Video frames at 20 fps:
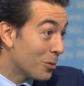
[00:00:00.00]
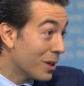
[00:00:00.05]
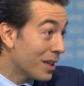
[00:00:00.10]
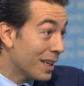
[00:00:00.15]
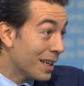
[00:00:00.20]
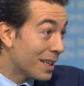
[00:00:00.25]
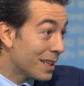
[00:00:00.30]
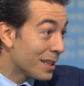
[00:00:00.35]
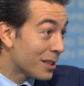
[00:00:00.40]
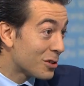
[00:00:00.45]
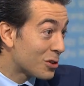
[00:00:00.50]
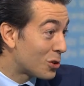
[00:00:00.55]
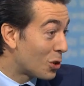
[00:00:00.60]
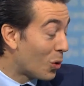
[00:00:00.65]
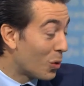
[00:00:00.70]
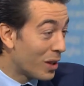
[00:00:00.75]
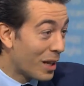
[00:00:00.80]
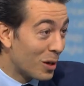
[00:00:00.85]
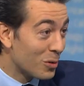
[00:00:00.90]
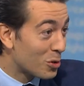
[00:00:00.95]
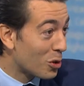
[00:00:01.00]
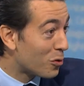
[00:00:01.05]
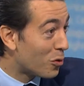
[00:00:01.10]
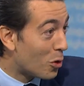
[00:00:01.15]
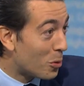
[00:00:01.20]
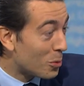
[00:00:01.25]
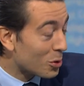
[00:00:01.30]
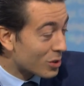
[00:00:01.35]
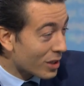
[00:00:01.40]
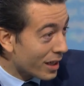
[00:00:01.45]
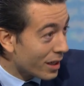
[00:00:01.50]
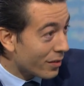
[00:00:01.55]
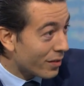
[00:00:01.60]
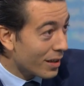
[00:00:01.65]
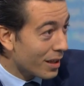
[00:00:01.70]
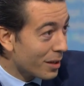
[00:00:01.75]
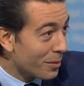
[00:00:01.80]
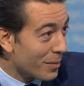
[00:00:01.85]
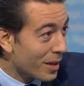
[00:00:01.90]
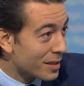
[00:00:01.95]
we uh, sold out of almost
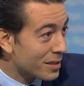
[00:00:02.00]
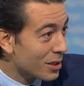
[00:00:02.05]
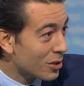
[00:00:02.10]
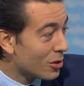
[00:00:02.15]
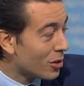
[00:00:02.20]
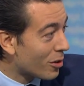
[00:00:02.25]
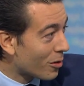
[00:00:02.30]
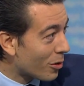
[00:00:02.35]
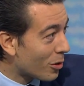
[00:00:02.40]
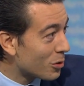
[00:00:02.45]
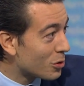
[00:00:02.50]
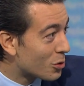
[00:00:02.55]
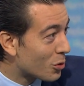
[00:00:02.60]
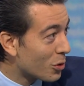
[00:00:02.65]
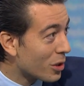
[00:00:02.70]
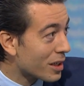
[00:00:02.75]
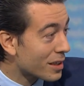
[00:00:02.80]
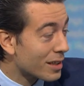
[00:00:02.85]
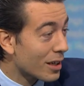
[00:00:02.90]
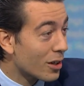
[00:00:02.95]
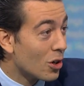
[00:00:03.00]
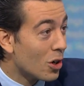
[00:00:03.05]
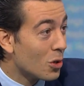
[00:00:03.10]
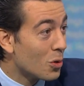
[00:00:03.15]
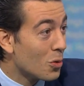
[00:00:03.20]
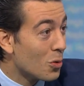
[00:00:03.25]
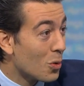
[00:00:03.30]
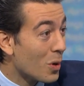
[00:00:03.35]
anything in Mexico around two mm. years ago.